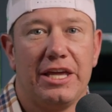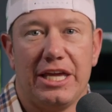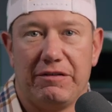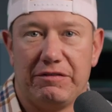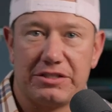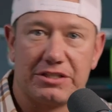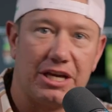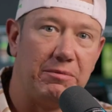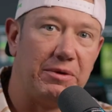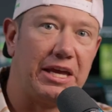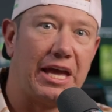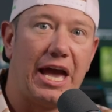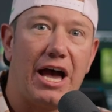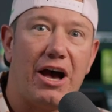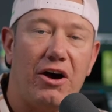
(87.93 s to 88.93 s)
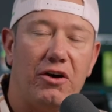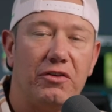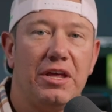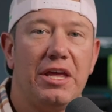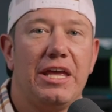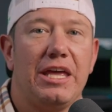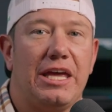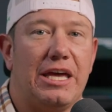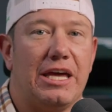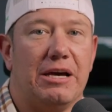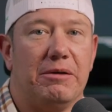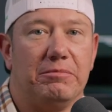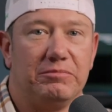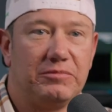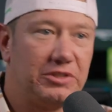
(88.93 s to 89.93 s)
if it's coming out,
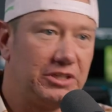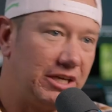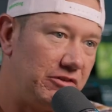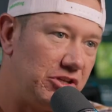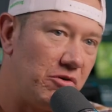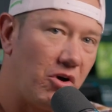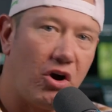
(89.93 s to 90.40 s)
giving you